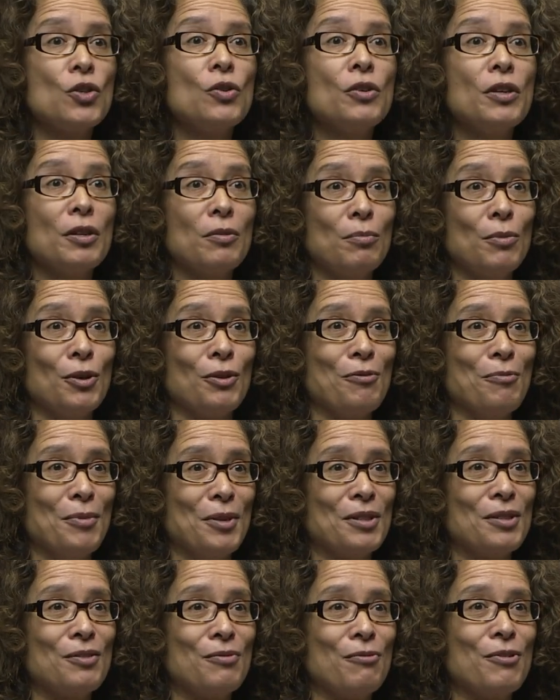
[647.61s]
union
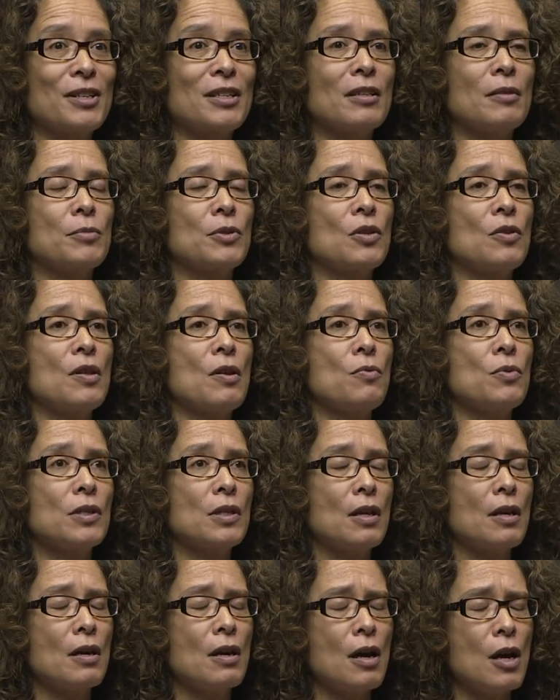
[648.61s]
movement, for example. So there was
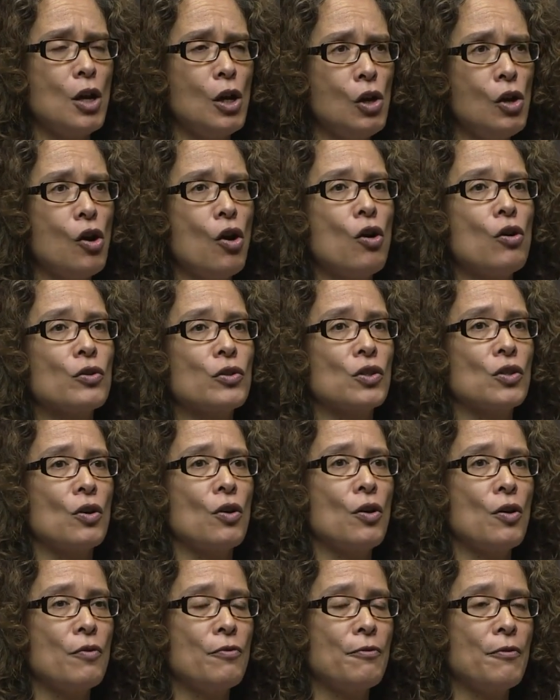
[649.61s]
a lot
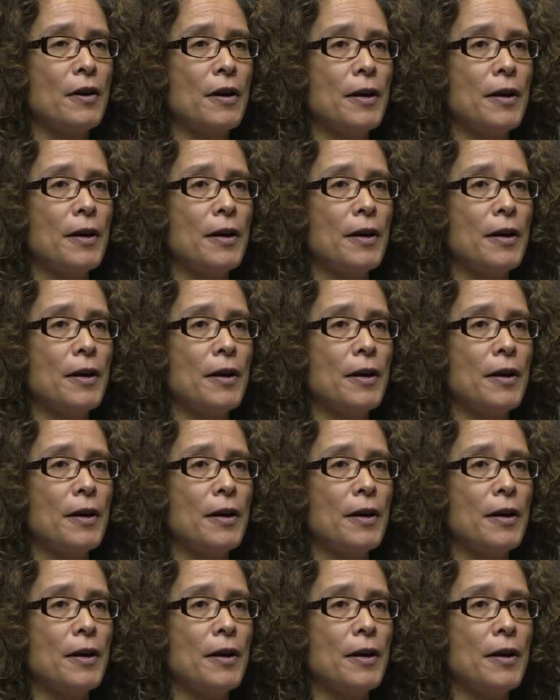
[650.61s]
of